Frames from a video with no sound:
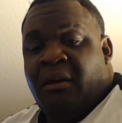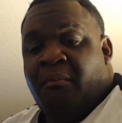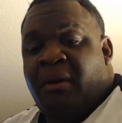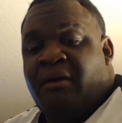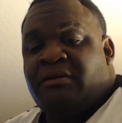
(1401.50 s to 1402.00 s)

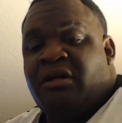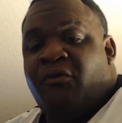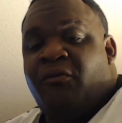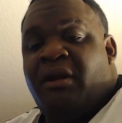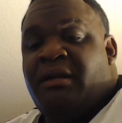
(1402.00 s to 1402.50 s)

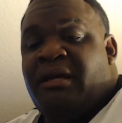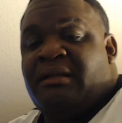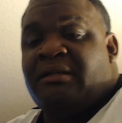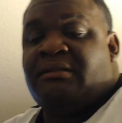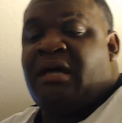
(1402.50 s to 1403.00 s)
Microsoft really
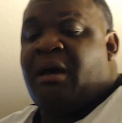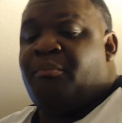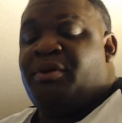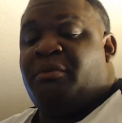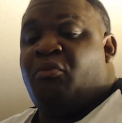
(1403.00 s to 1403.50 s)
needs to
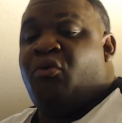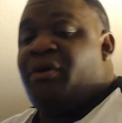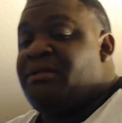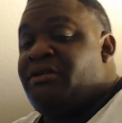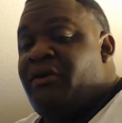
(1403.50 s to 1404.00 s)
start putting
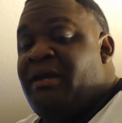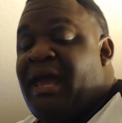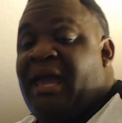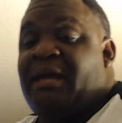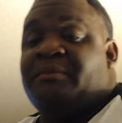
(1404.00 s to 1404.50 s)
more into their
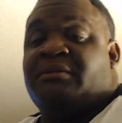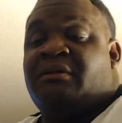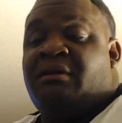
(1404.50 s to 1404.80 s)
games